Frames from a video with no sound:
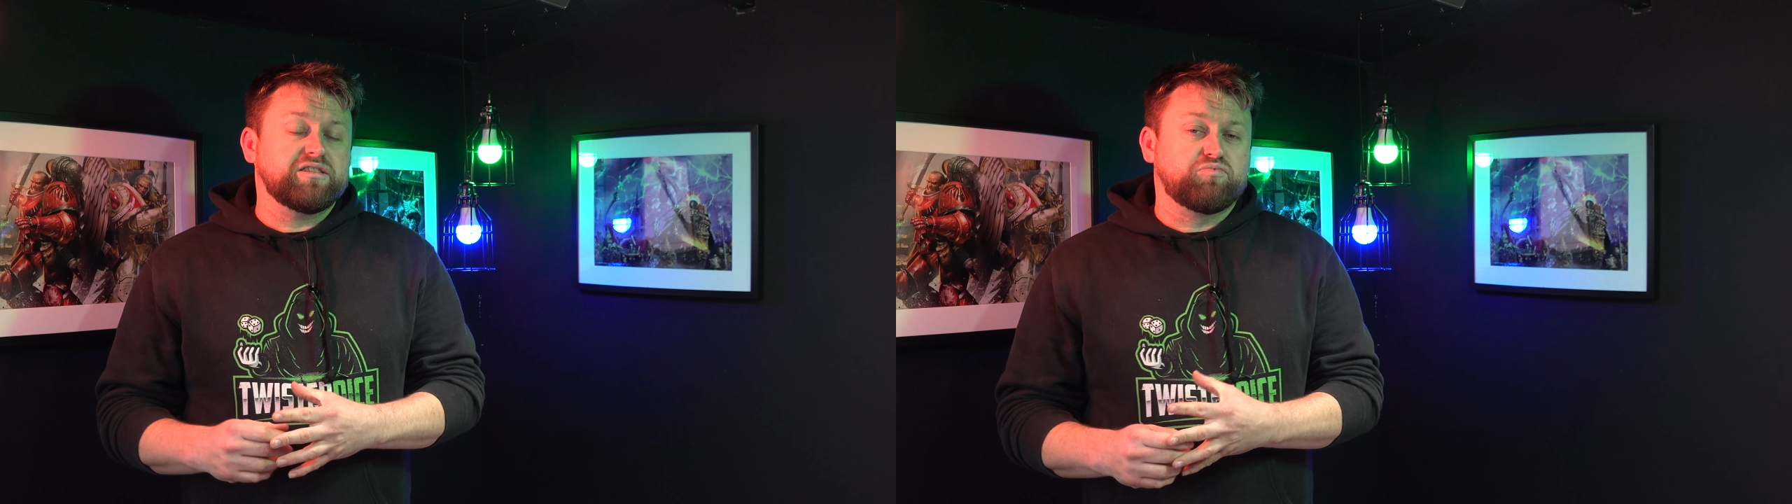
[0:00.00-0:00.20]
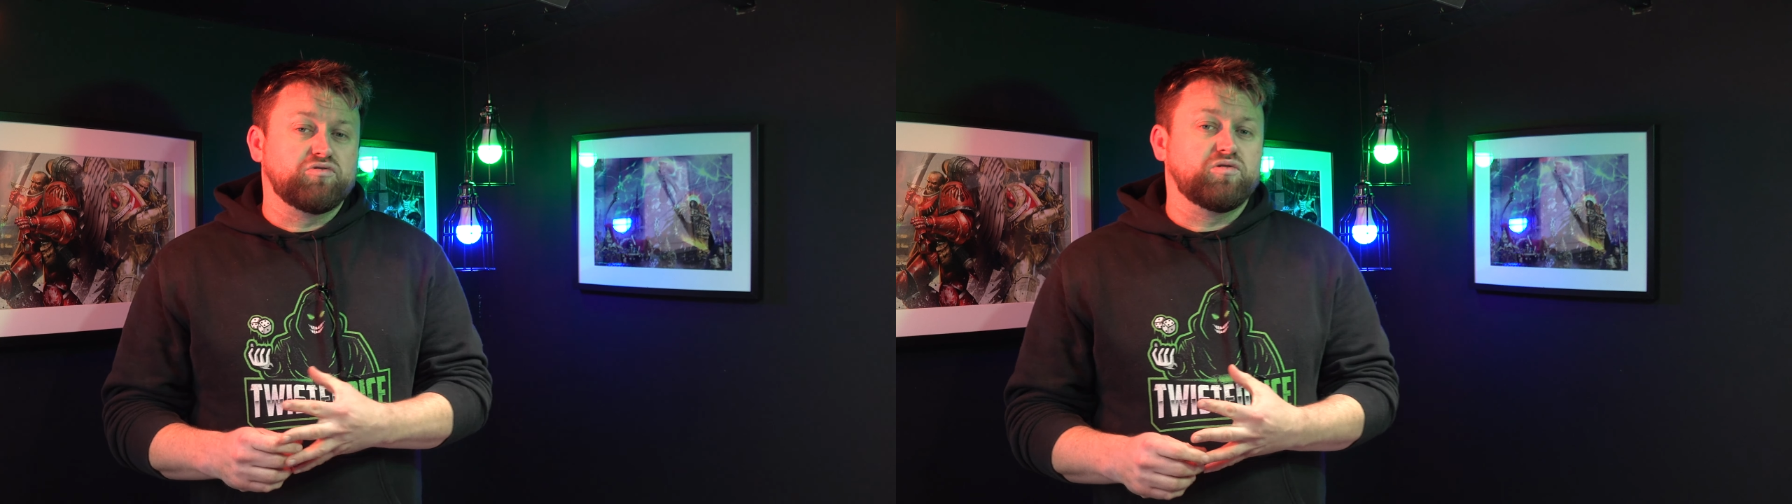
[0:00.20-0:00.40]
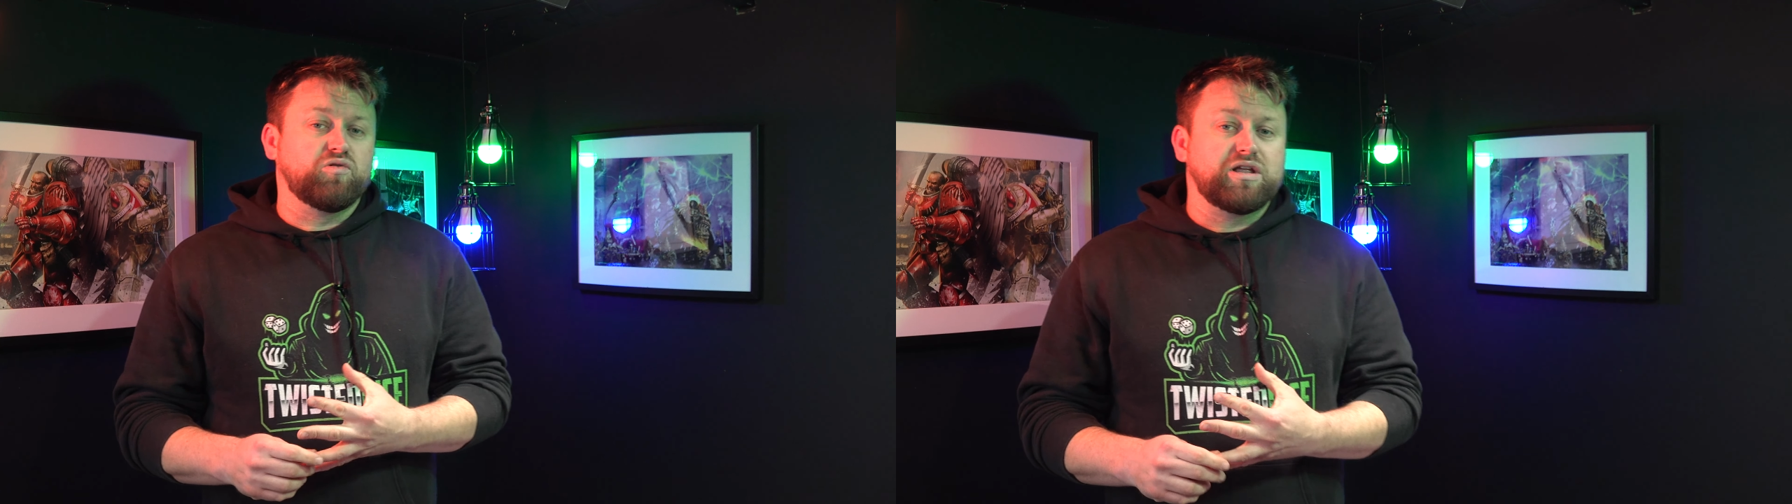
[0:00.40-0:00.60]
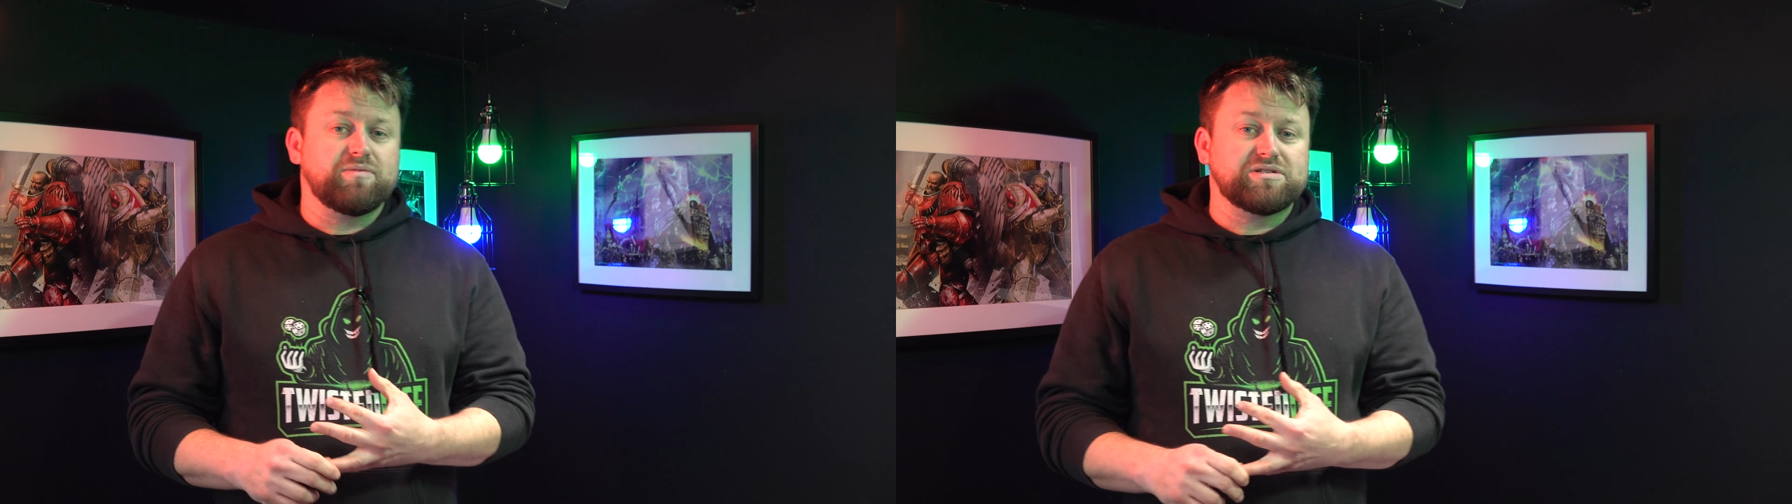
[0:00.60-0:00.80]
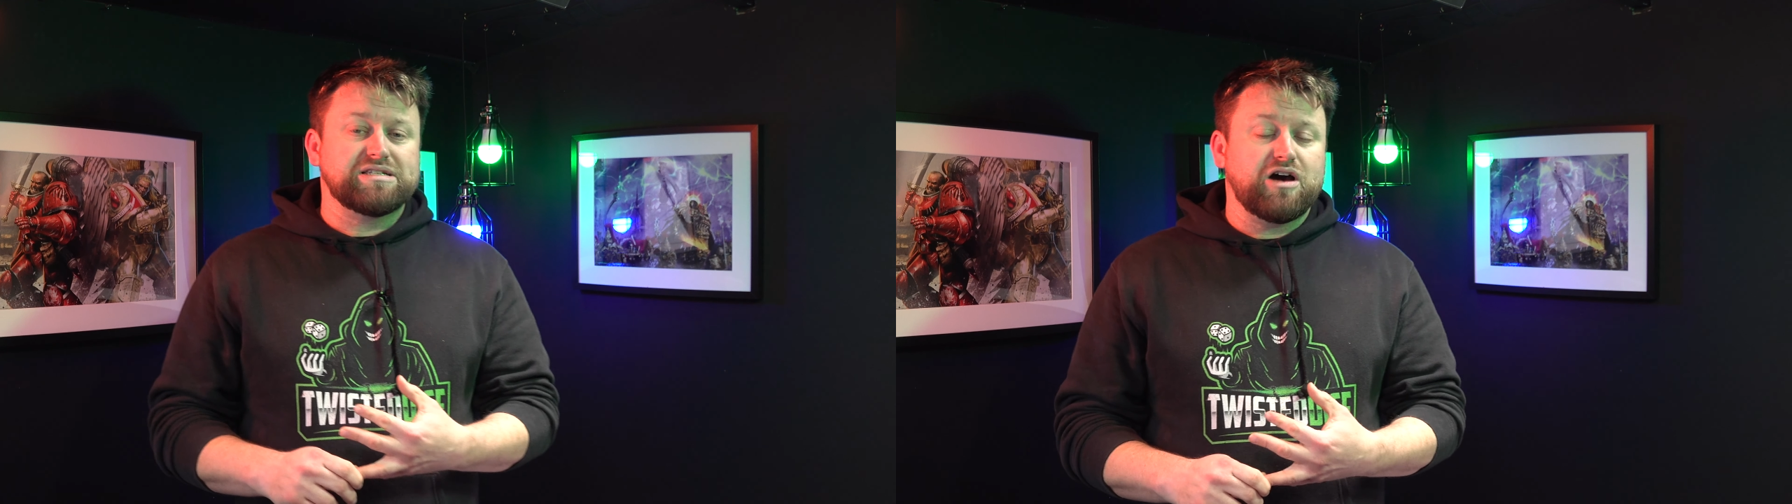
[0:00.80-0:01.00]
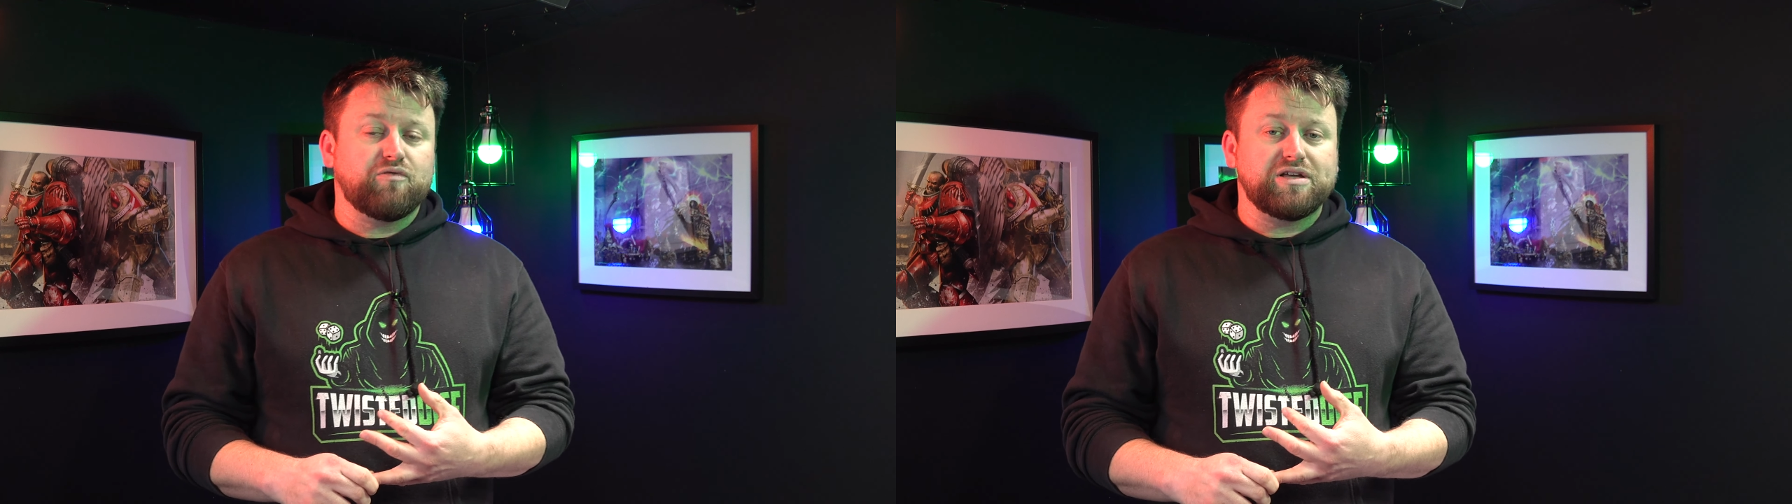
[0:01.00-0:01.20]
the Broodlord himself